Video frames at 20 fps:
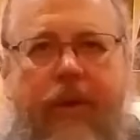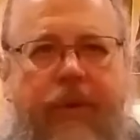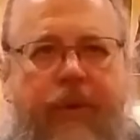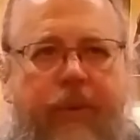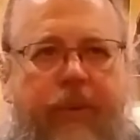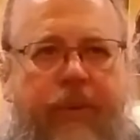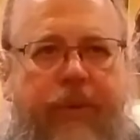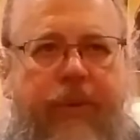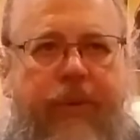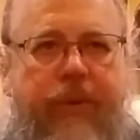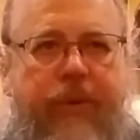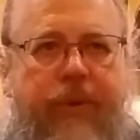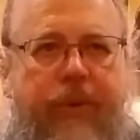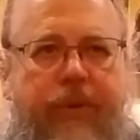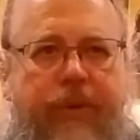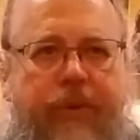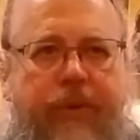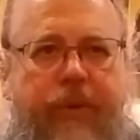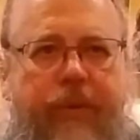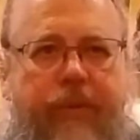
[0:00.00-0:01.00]
So was this
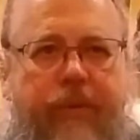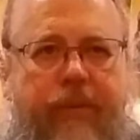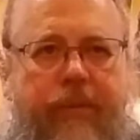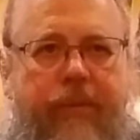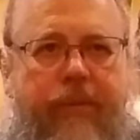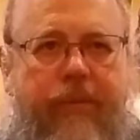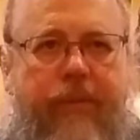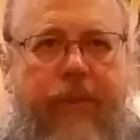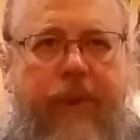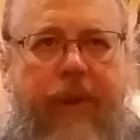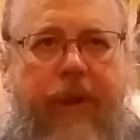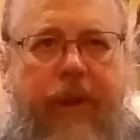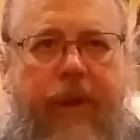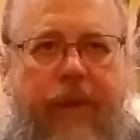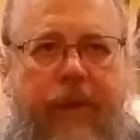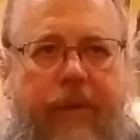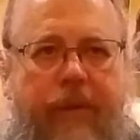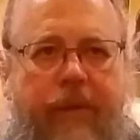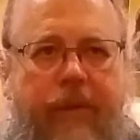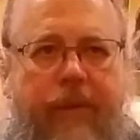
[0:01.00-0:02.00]
useful tonight?
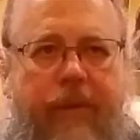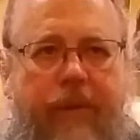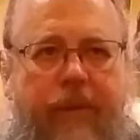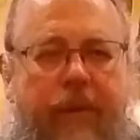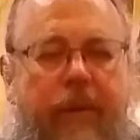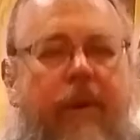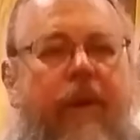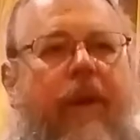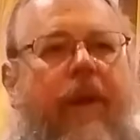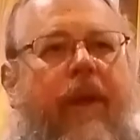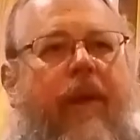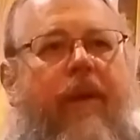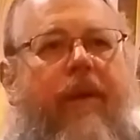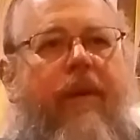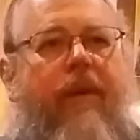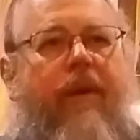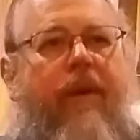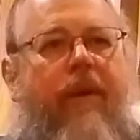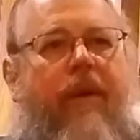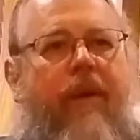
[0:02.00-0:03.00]
Yeah.
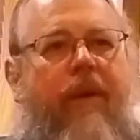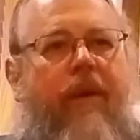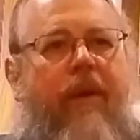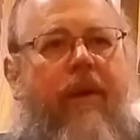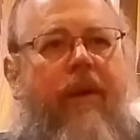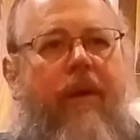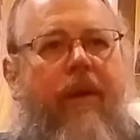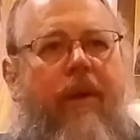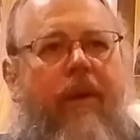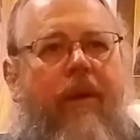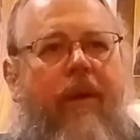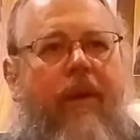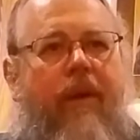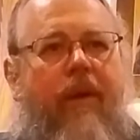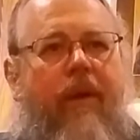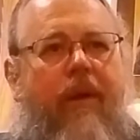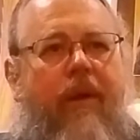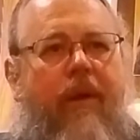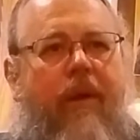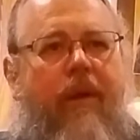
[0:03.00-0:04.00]

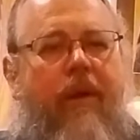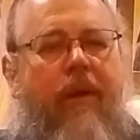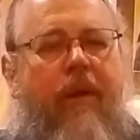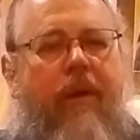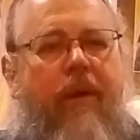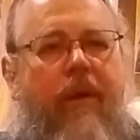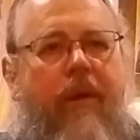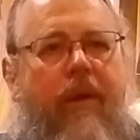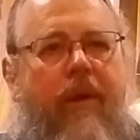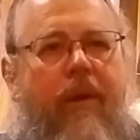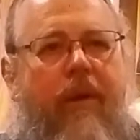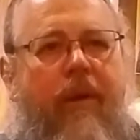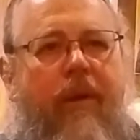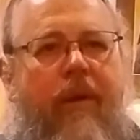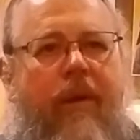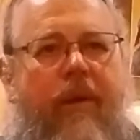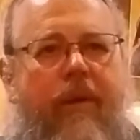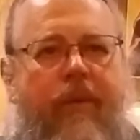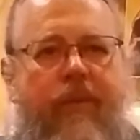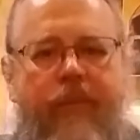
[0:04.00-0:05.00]
Can you tie
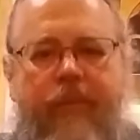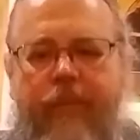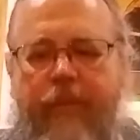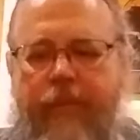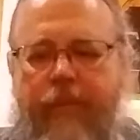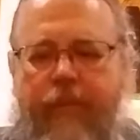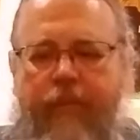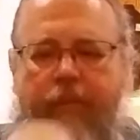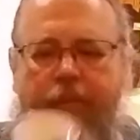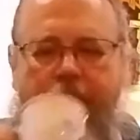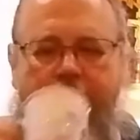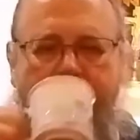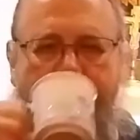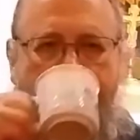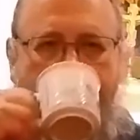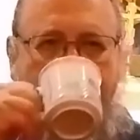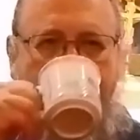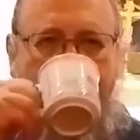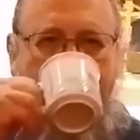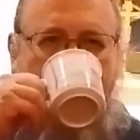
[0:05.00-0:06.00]
together
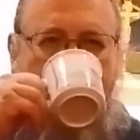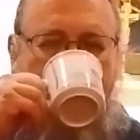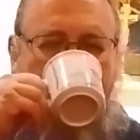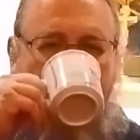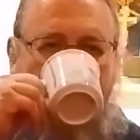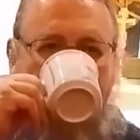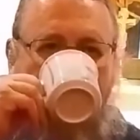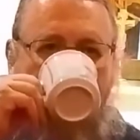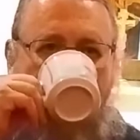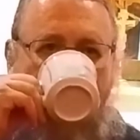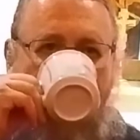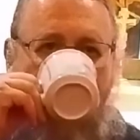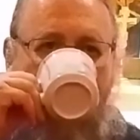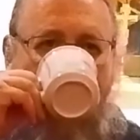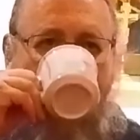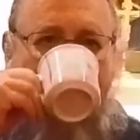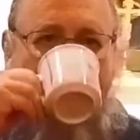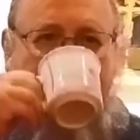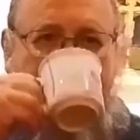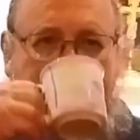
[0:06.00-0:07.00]
makes
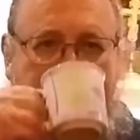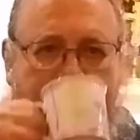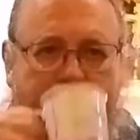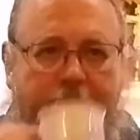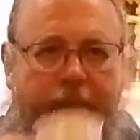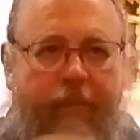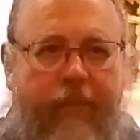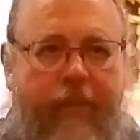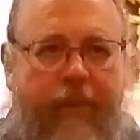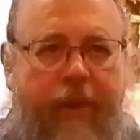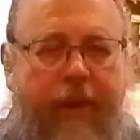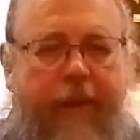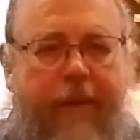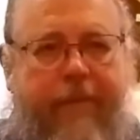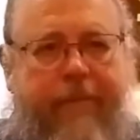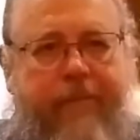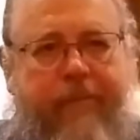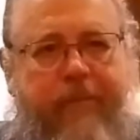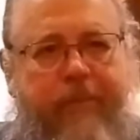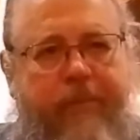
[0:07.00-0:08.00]
uh,
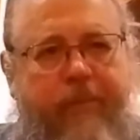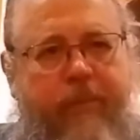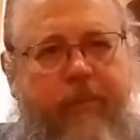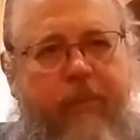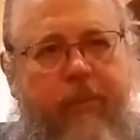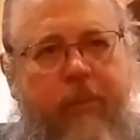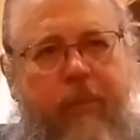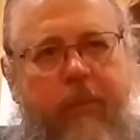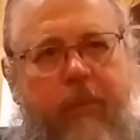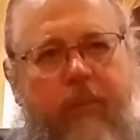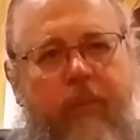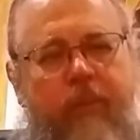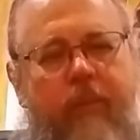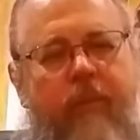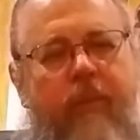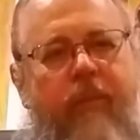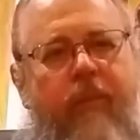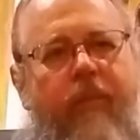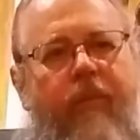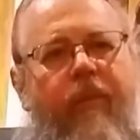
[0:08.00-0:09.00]
the,
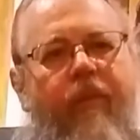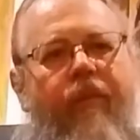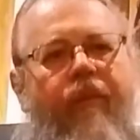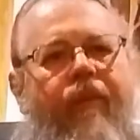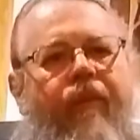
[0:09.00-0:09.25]
the, the